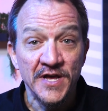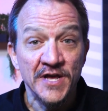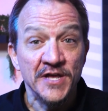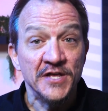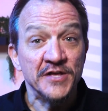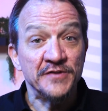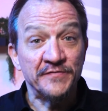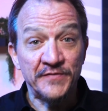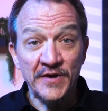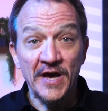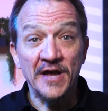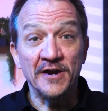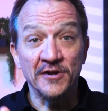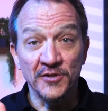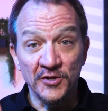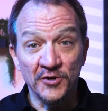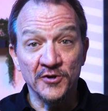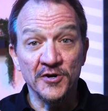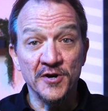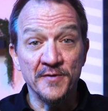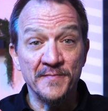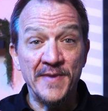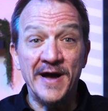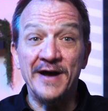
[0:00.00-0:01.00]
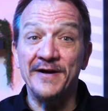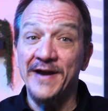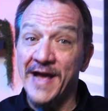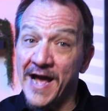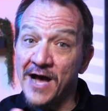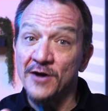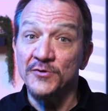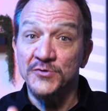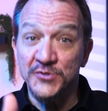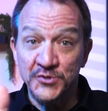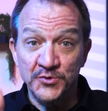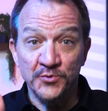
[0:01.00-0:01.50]
You've got to learn about
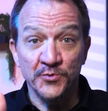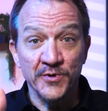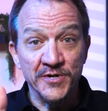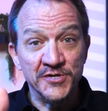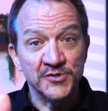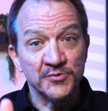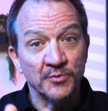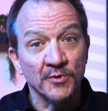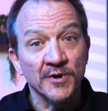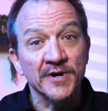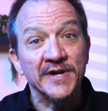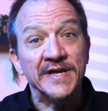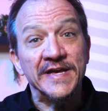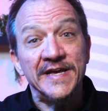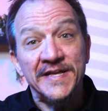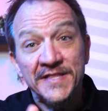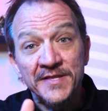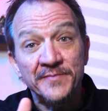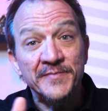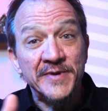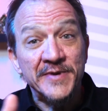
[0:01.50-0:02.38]
how stories work in the